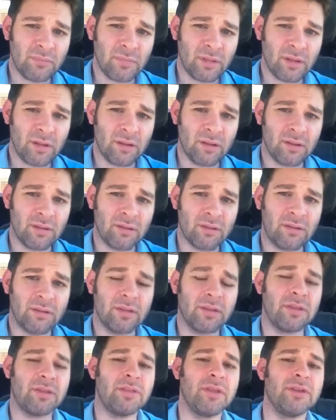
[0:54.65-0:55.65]

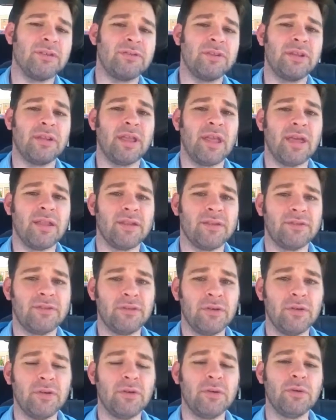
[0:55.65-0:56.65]
the things that he had us
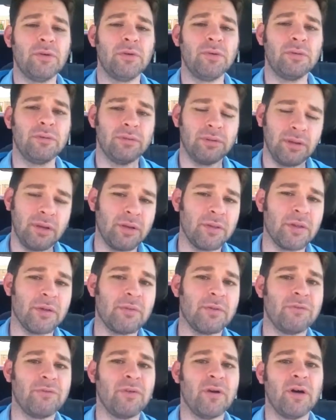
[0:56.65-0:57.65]
do, they
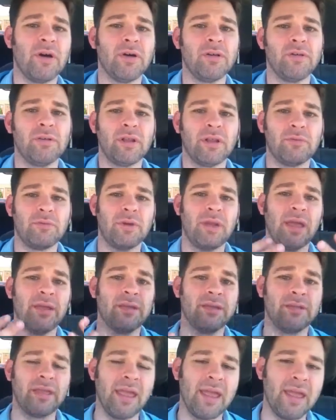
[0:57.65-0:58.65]
were fun. Like, we had
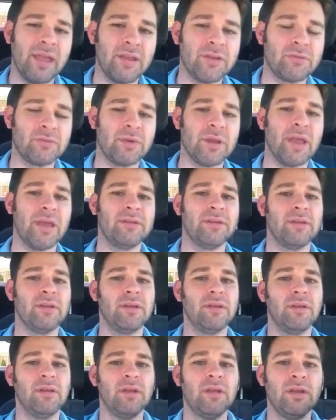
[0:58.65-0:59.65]
to dance, we had
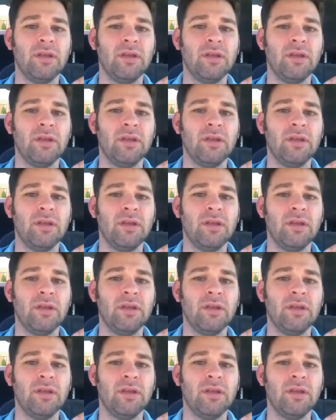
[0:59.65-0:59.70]
to